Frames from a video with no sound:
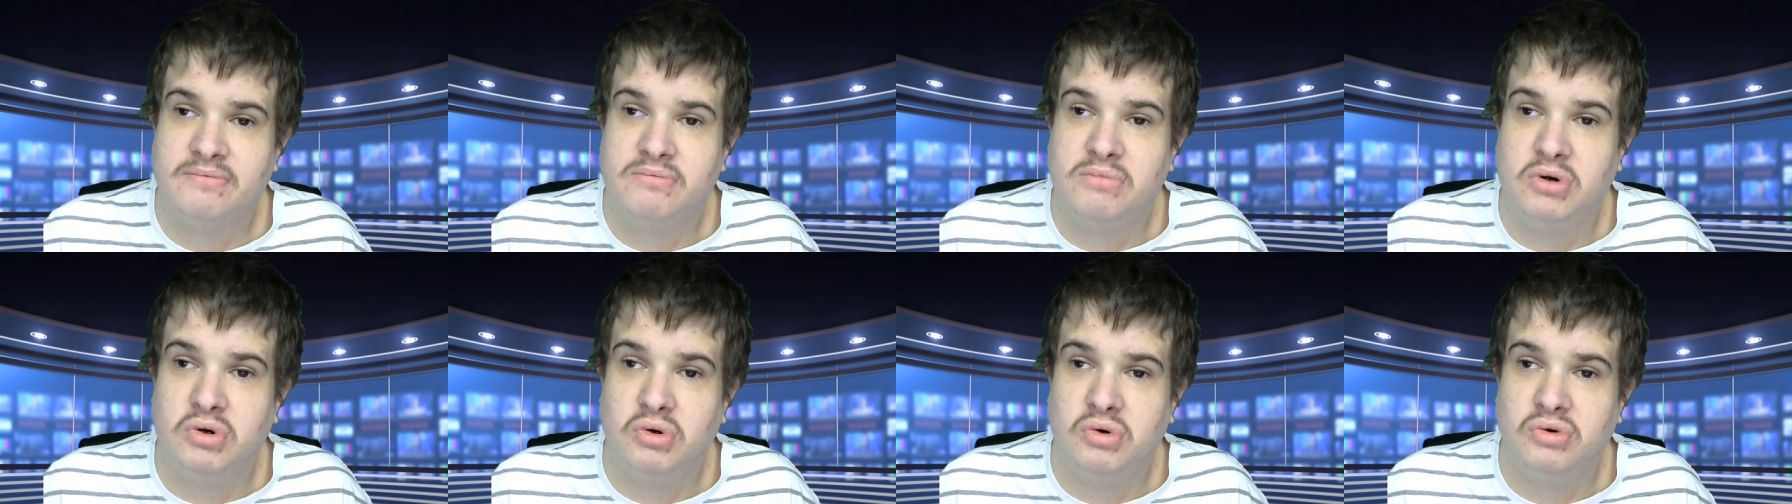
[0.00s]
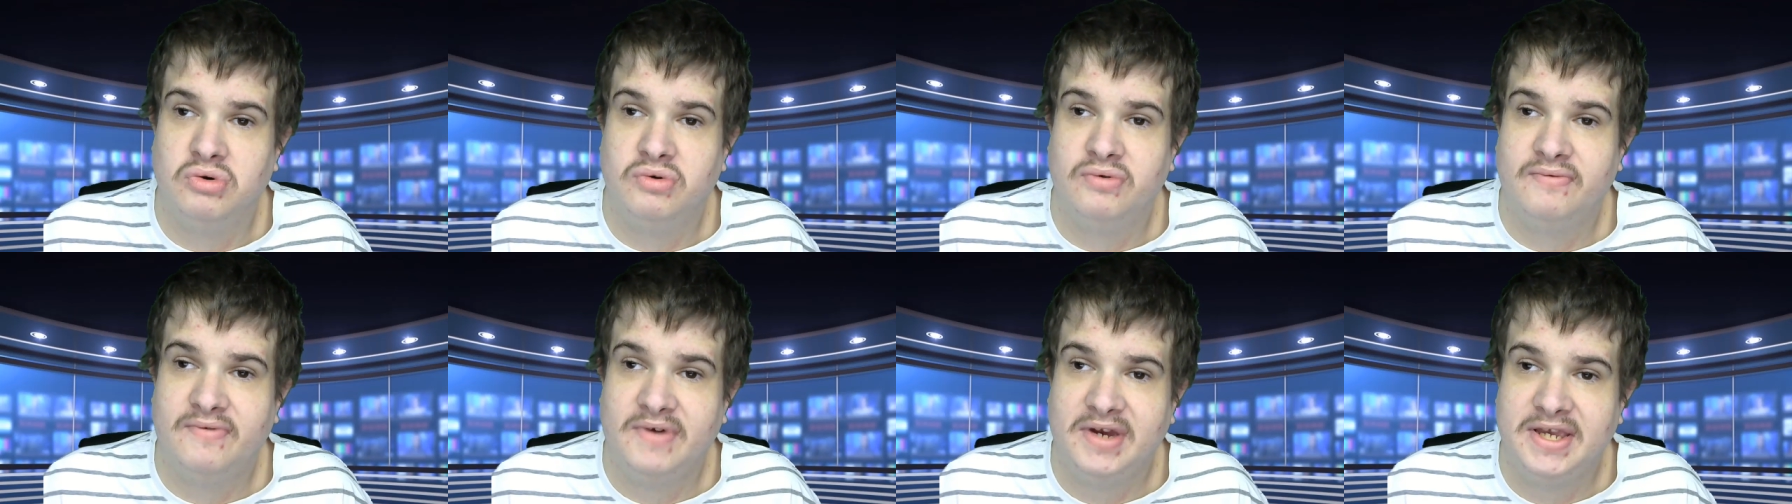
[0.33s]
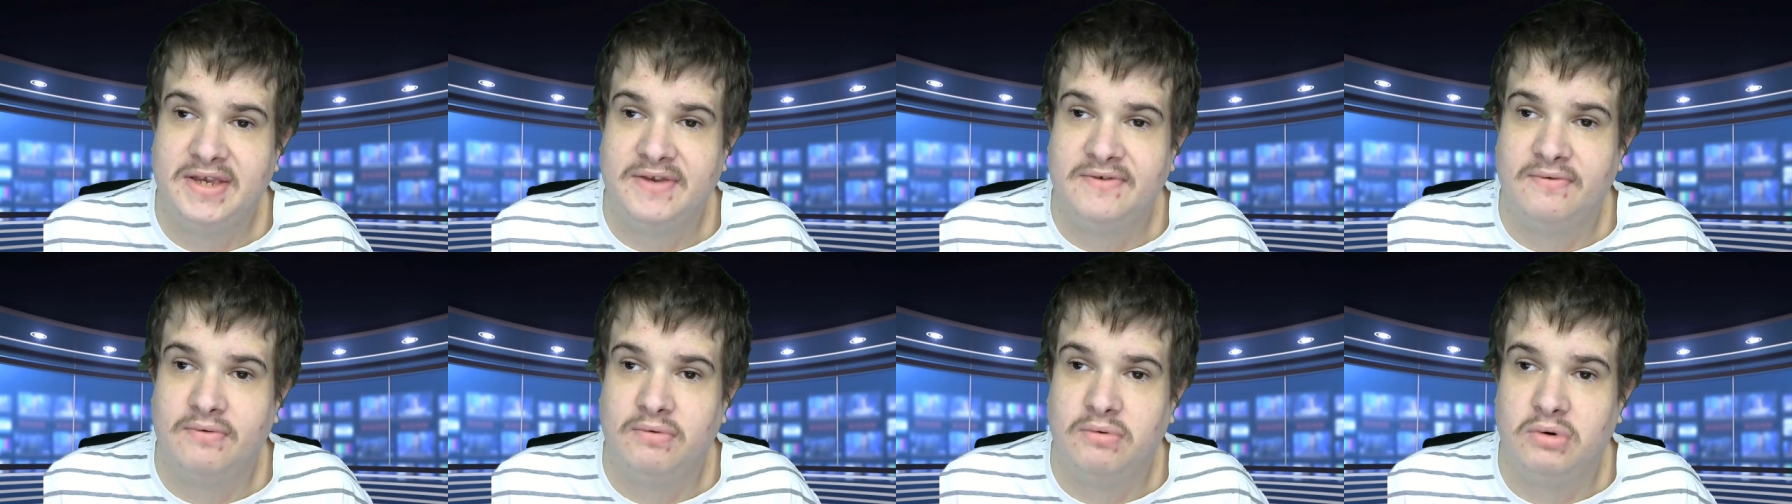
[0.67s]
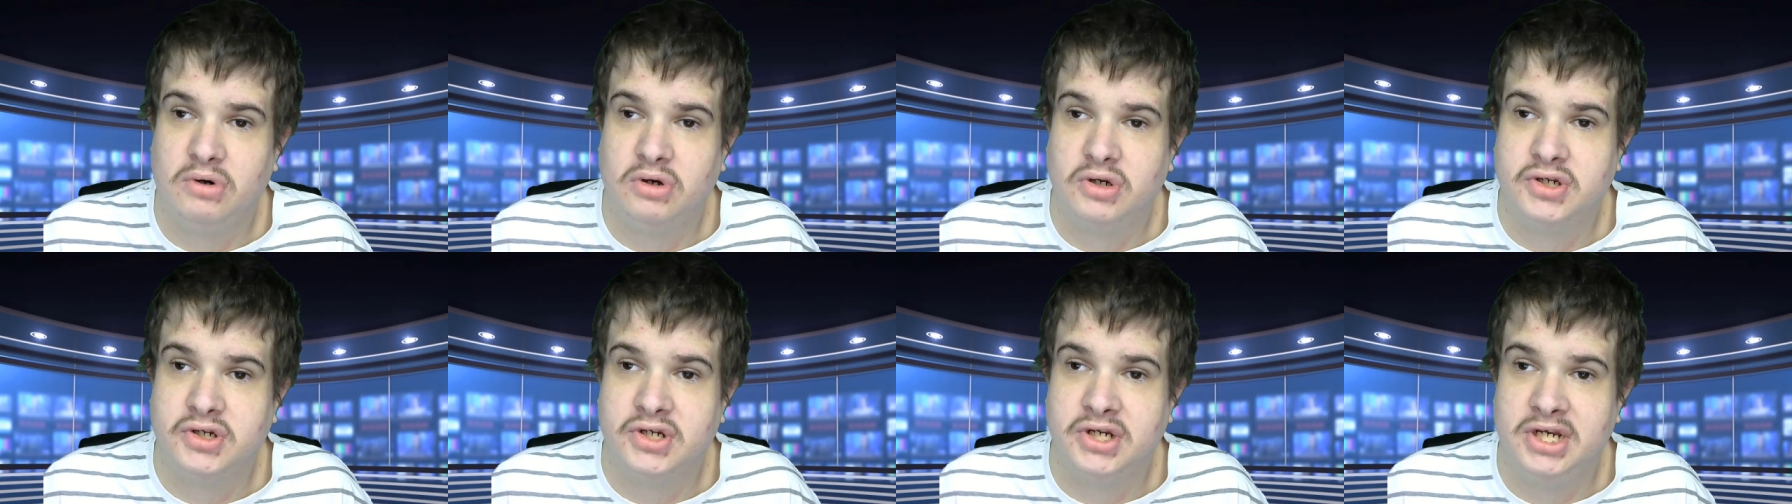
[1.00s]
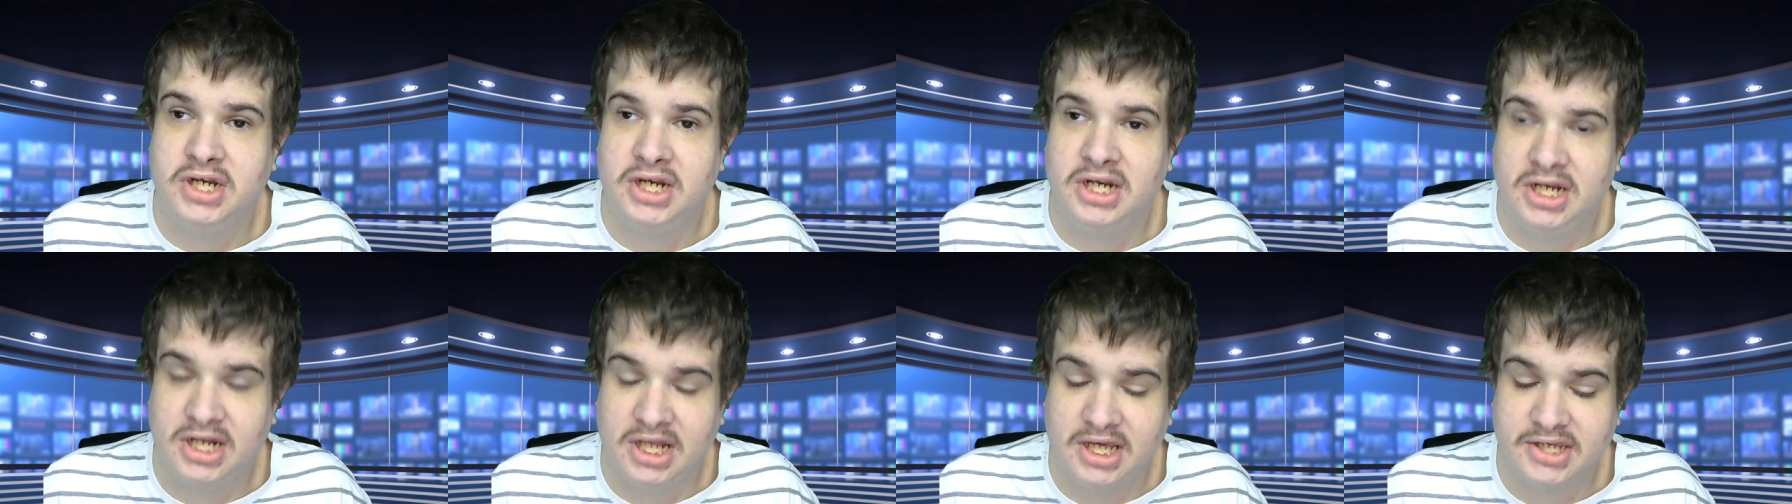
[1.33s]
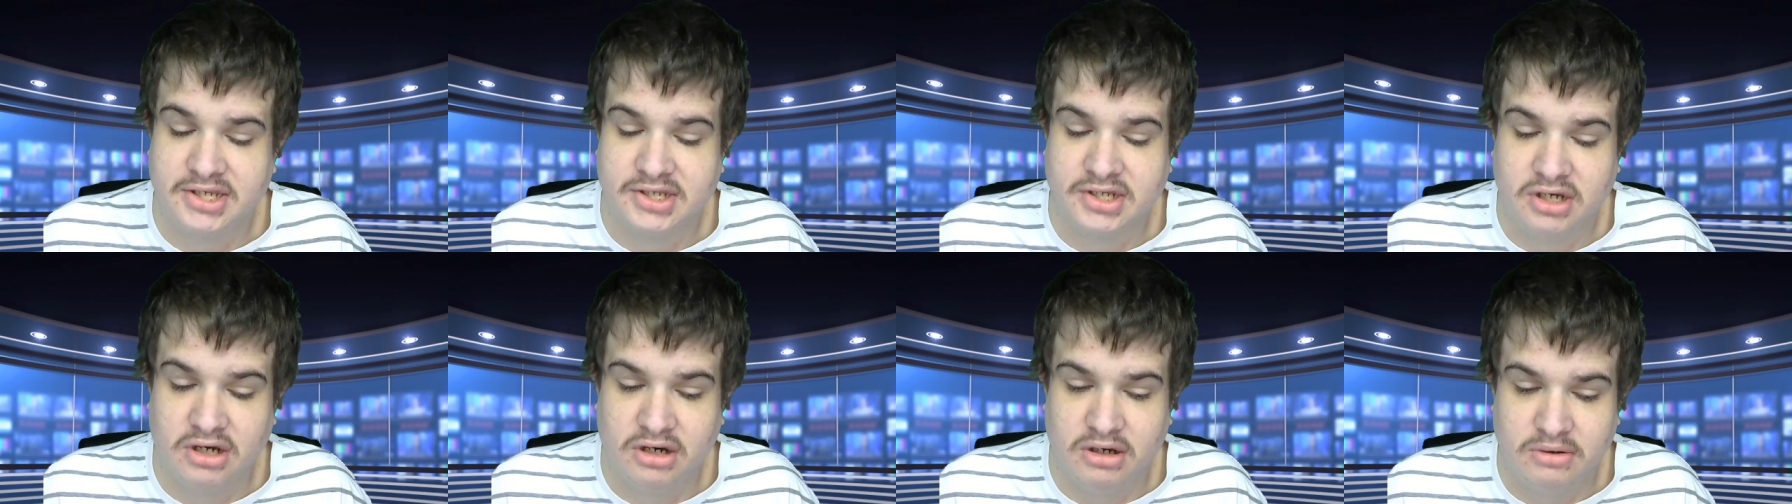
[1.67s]
more. Thanks for watching, and
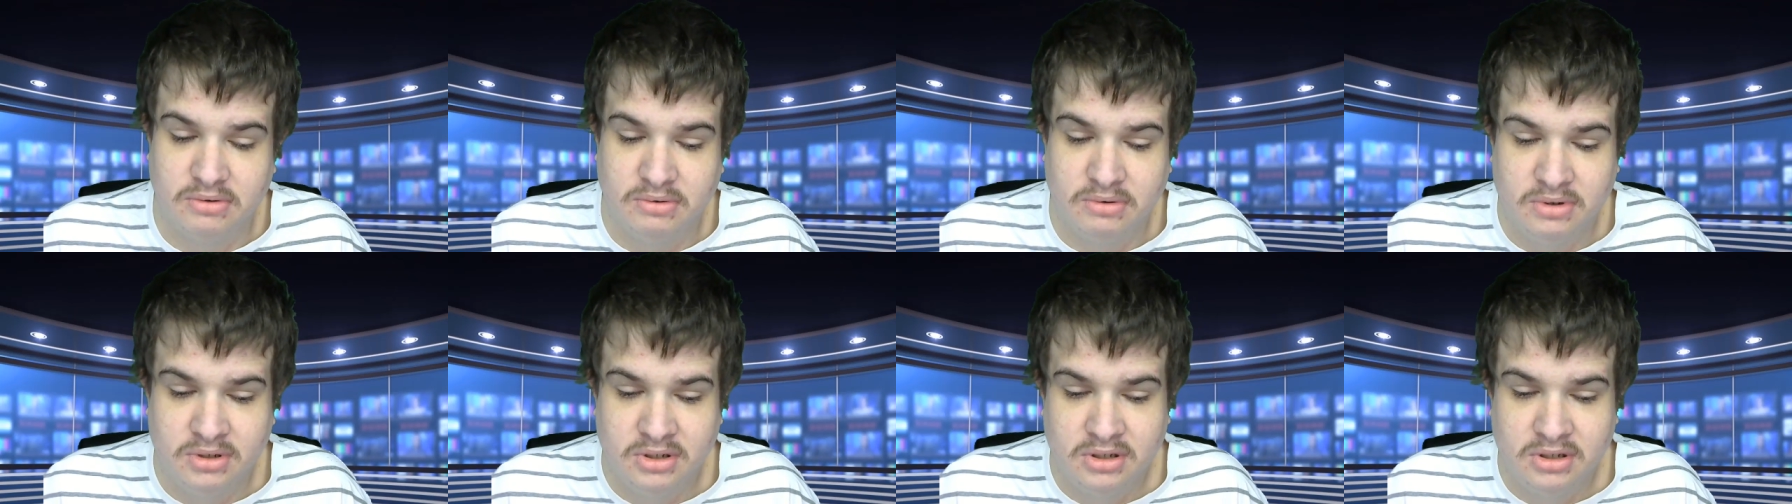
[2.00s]
let's go.